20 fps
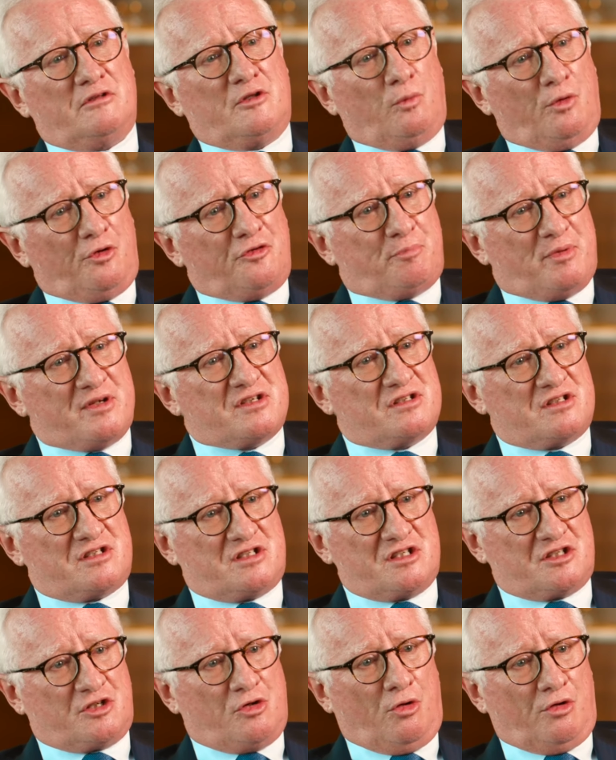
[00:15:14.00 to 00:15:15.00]
the wealth business
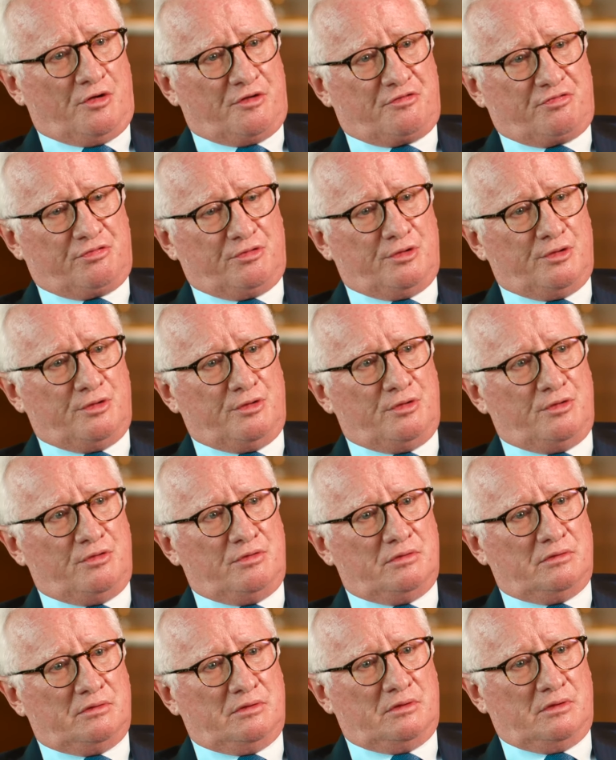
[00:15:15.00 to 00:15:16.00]
has gone
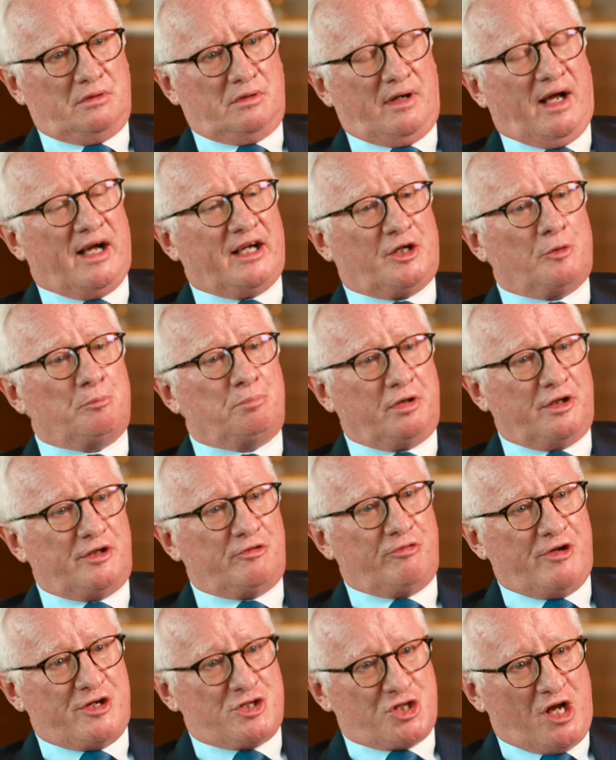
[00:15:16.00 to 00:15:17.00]
through a complete
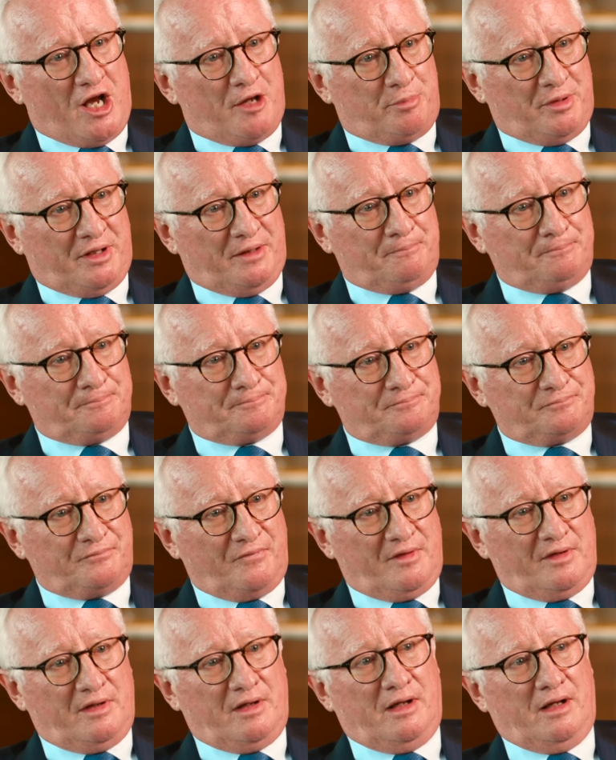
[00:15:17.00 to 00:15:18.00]
reshaping.
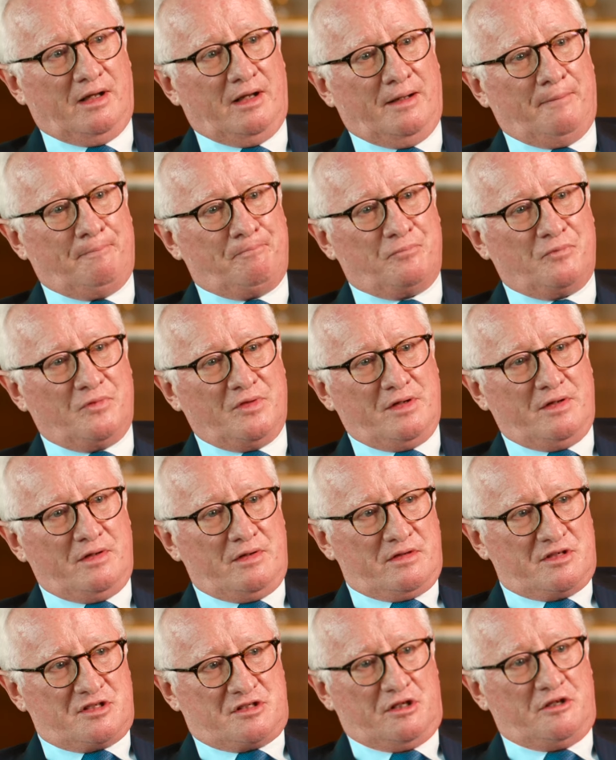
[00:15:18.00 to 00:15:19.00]

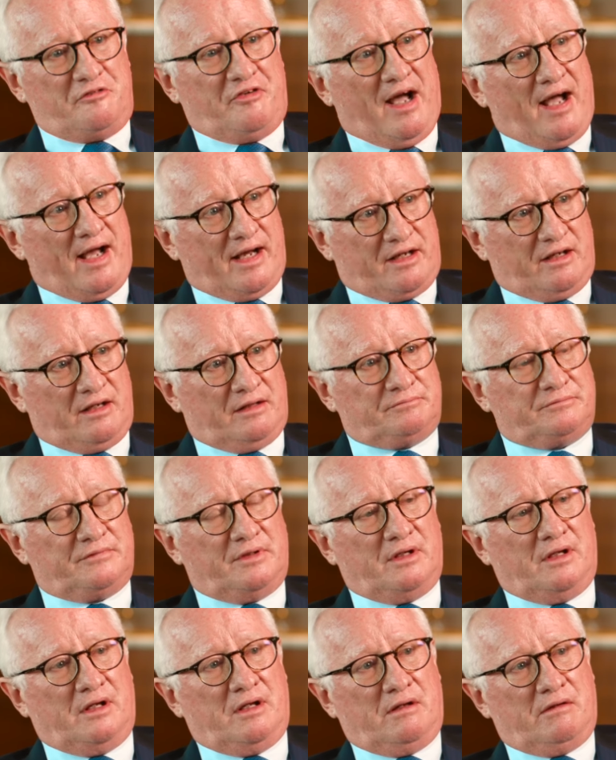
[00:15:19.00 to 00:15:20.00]
Steve Harker,
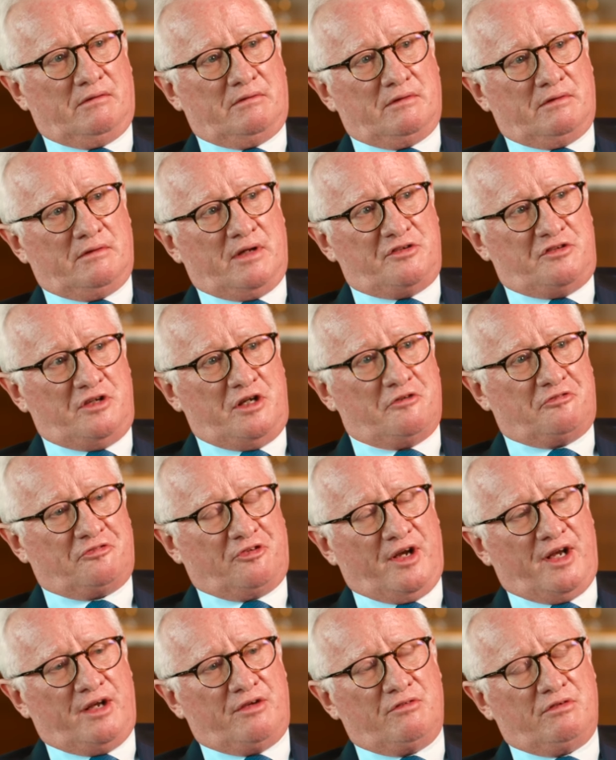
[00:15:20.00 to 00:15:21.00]
a dear
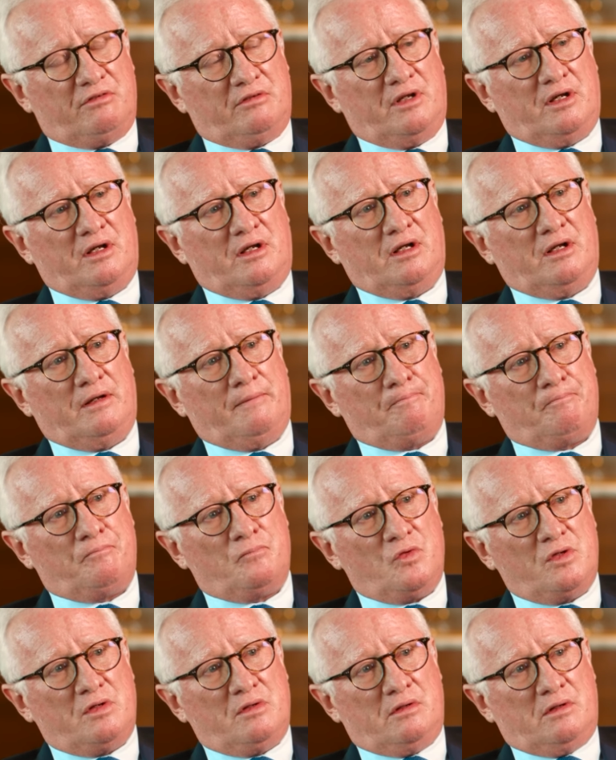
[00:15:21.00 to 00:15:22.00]
friend,
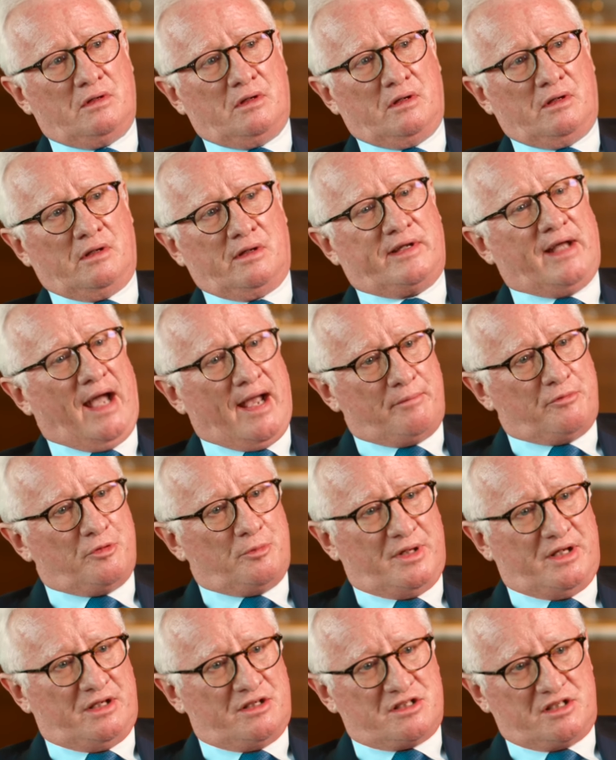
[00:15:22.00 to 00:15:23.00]
came to
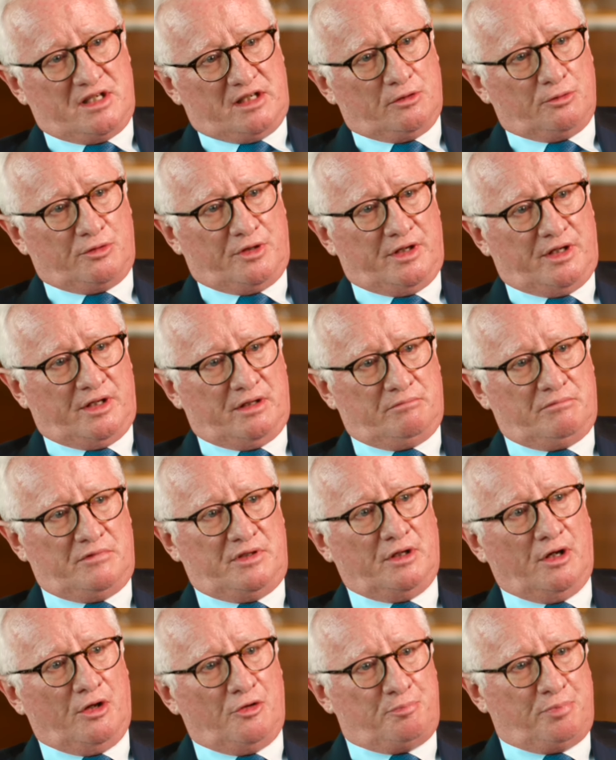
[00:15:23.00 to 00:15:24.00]
me and said, look, Ian,
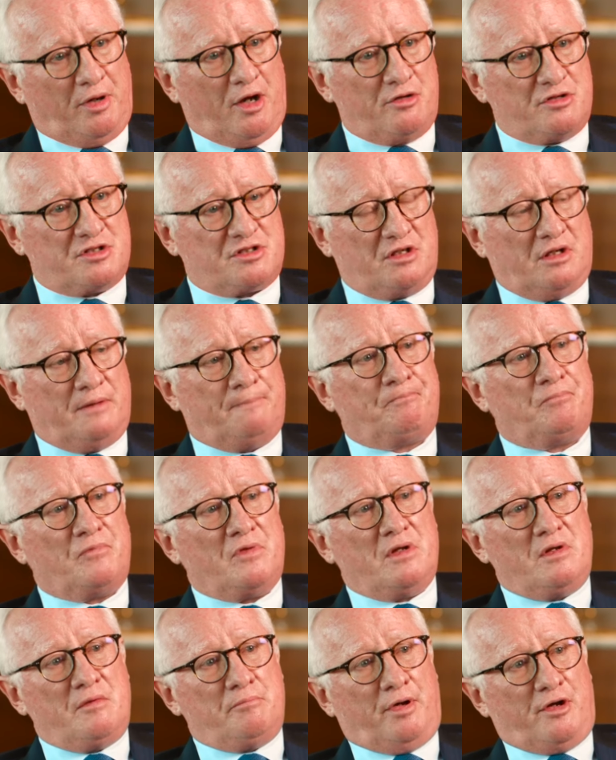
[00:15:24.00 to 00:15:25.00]
you know, post
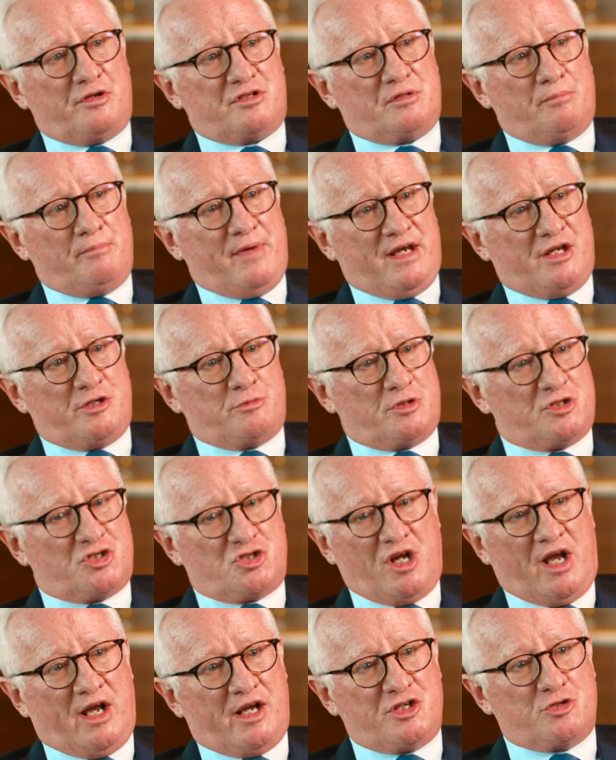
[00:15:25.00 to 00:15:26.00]
a management
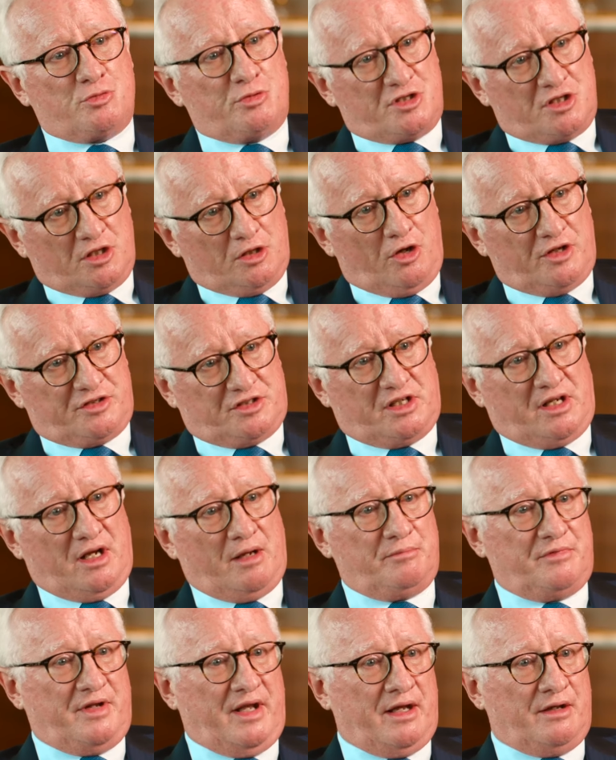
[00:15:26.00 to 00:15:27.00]
change, would you like to
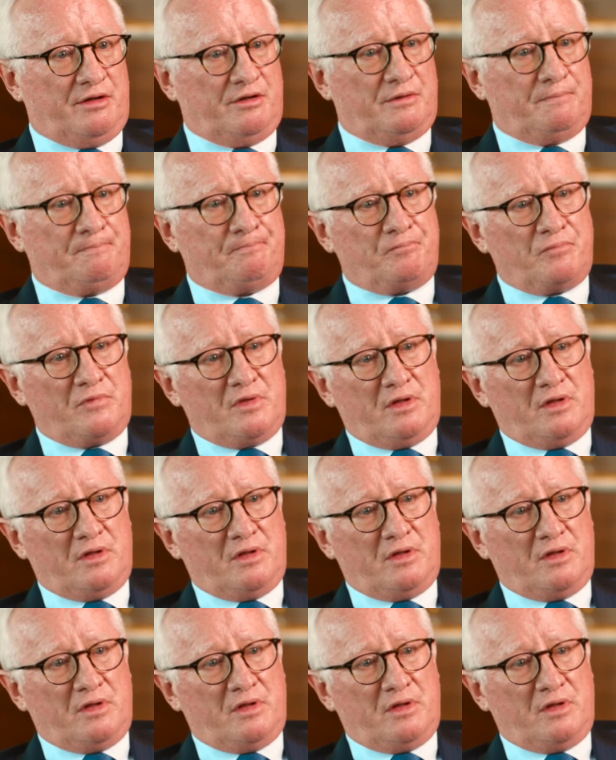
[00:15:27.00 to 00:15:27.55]
come down